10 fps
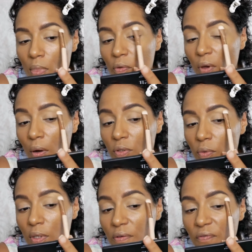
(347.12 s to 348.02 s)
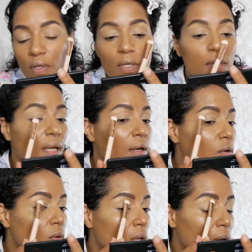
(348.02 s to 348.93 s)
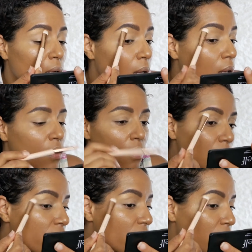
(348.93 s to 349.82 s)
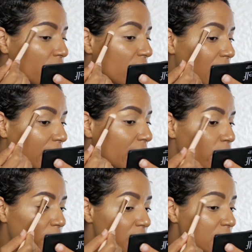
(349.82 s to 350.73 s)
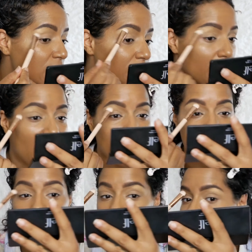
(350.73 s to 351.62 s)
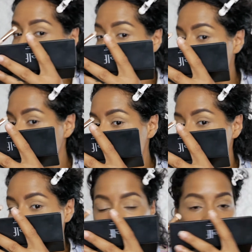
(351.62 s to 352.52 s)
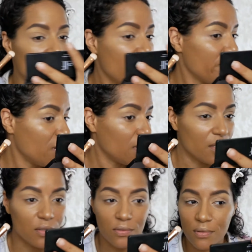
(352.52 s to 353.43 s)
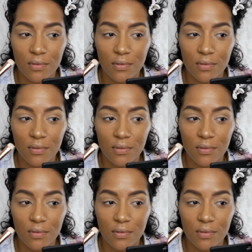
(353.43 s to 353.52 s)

So I was really feeling that a whole lot. So you can like really see my skin, but it's just like, you know, I have a glow.